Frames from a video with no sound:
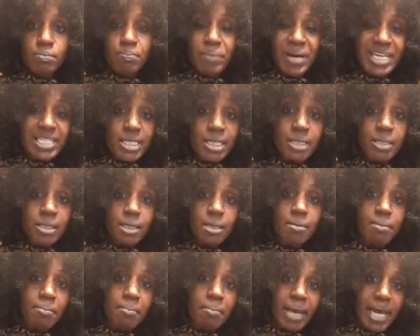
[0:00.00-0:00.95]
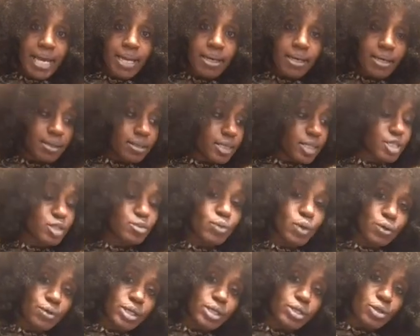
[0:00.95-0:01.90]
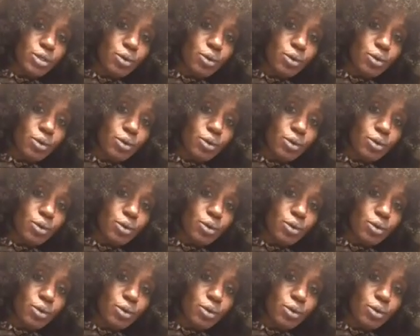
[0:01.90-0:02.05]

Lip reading: basically make the smoothie